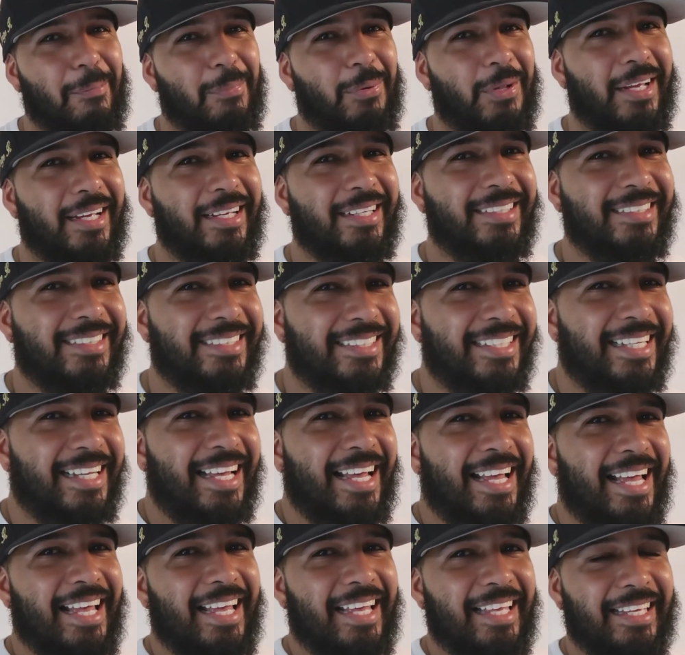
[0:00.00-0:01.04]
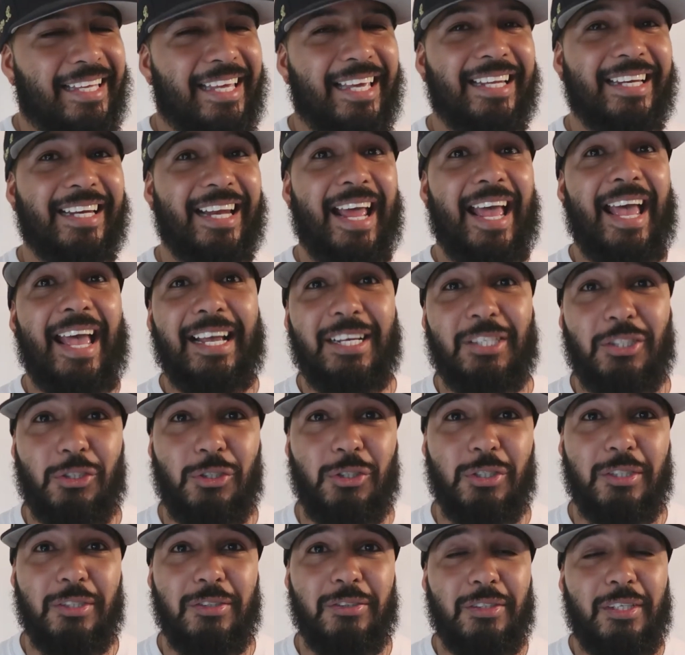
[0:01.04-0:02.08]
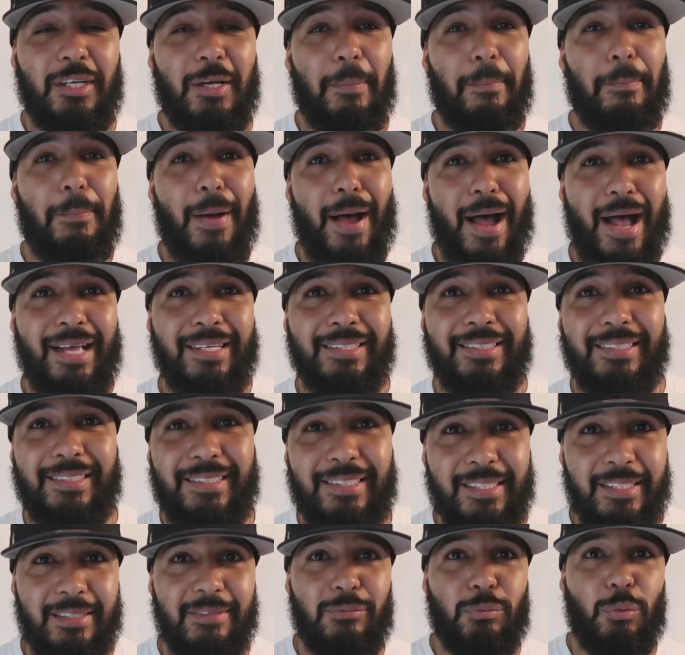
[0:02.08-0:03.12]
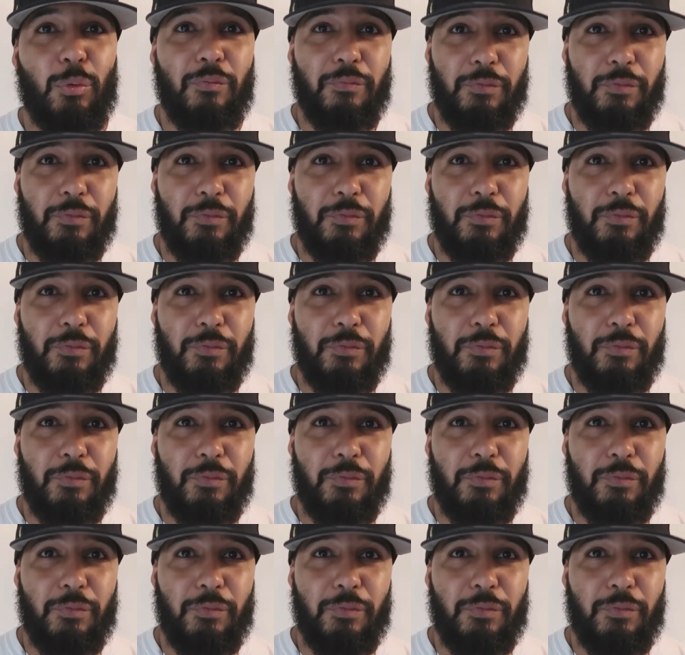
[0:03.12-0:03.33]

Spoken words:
player, getting an extra positive